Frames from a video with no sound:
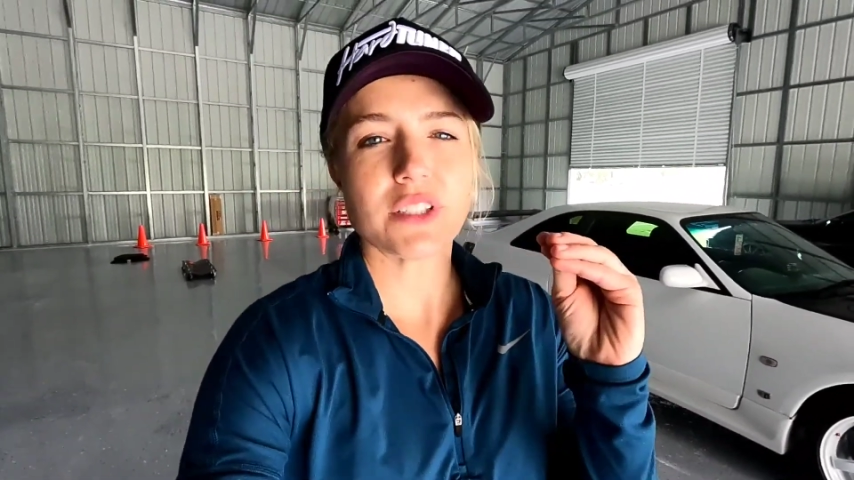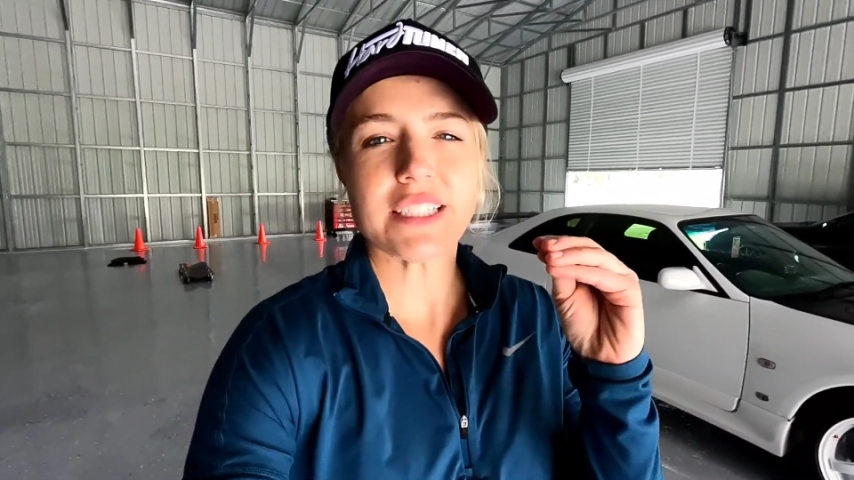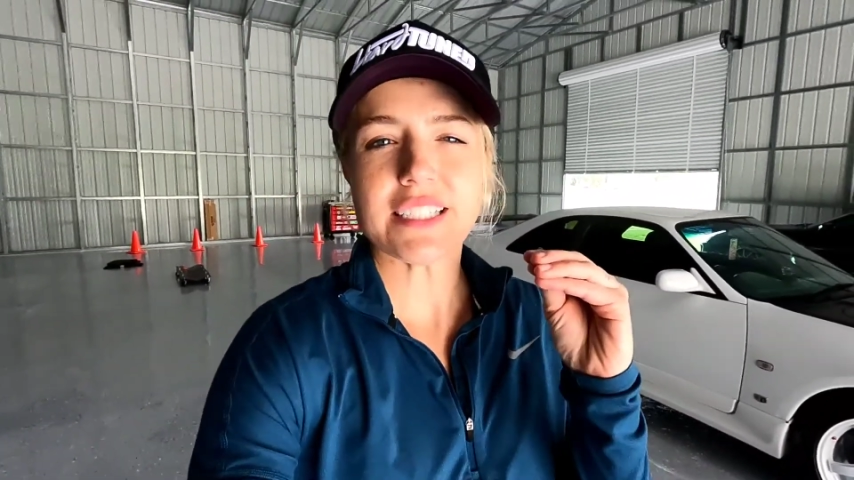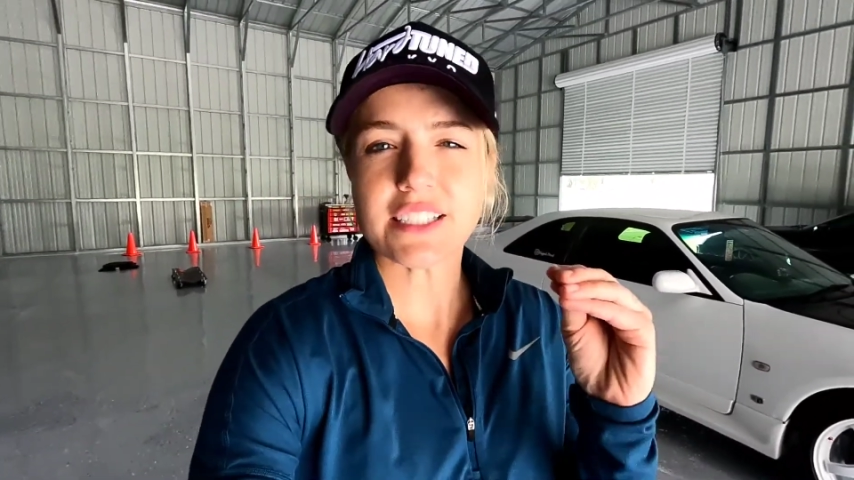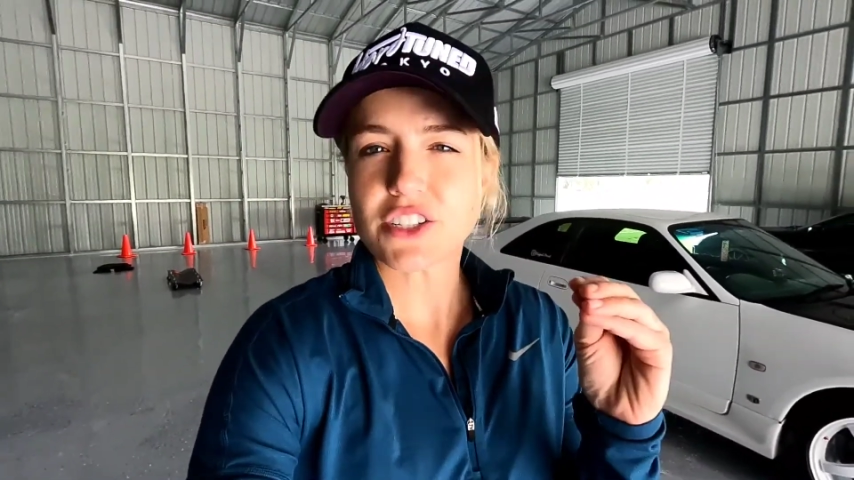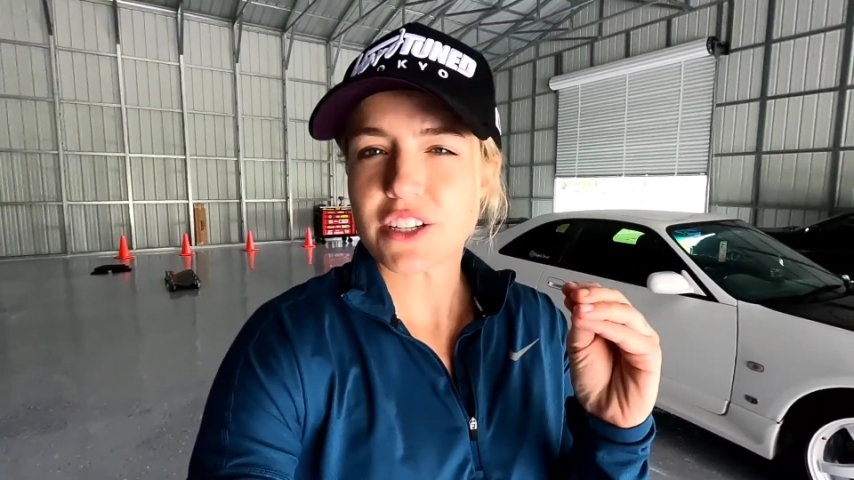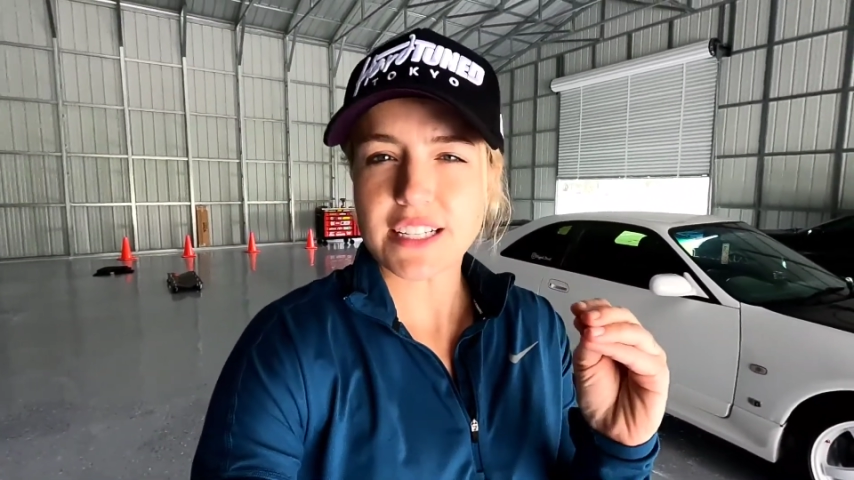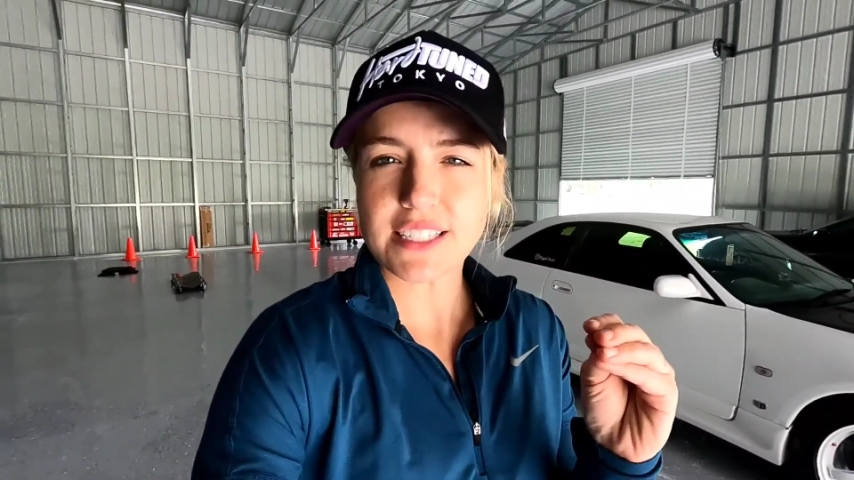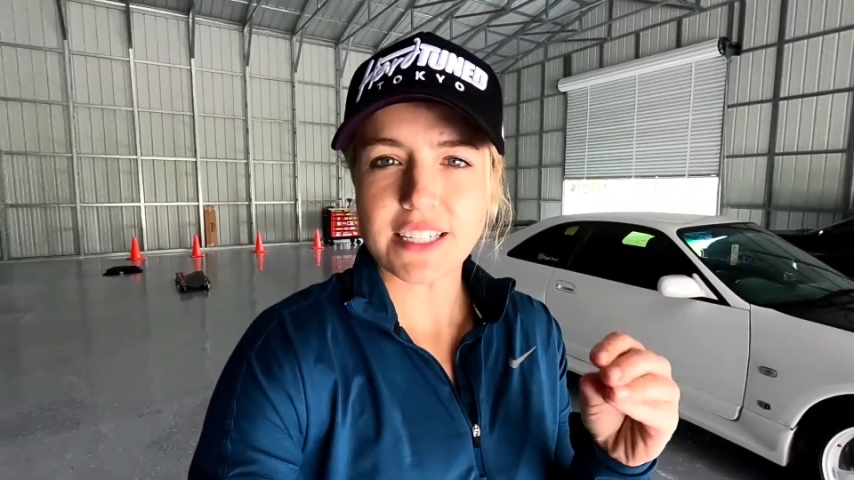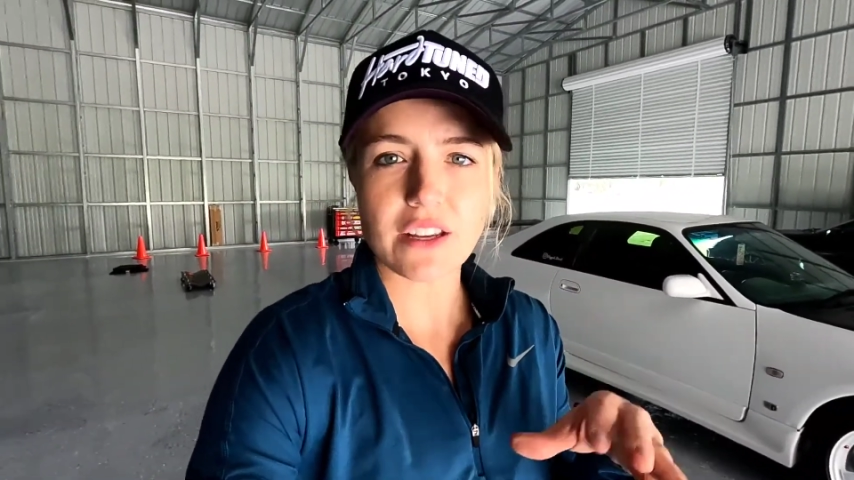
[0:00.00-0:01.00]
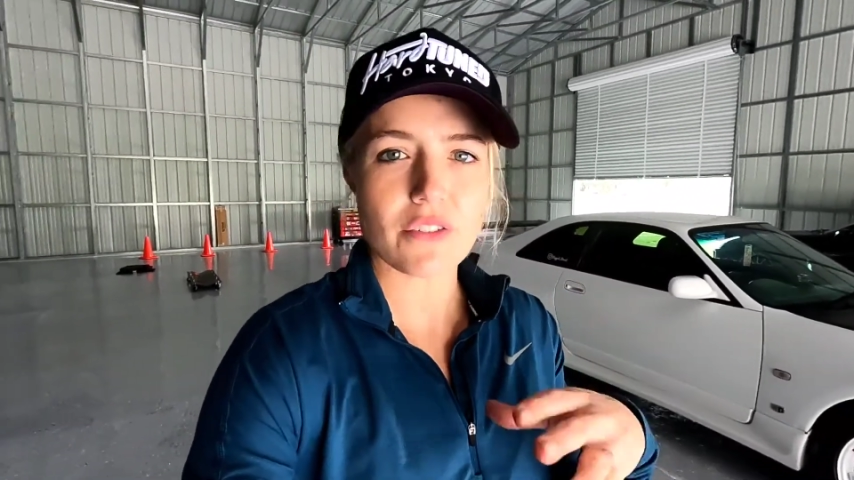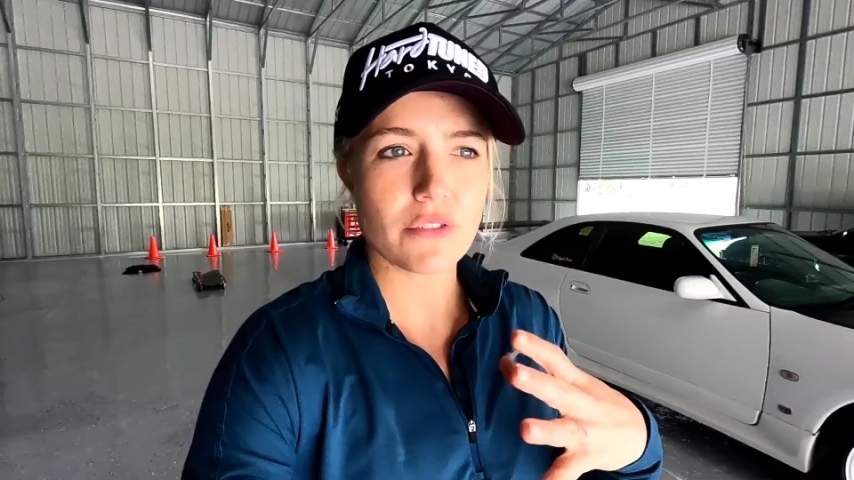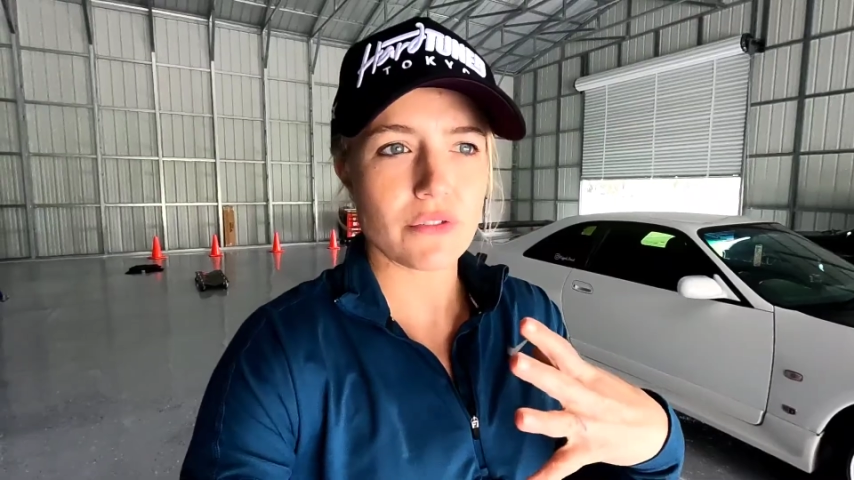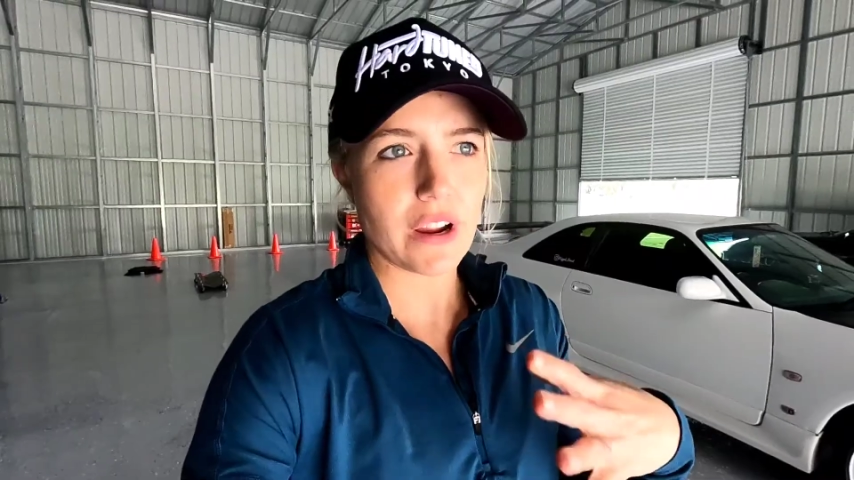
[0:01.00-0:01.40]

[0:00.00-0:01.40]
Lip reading: really interesting,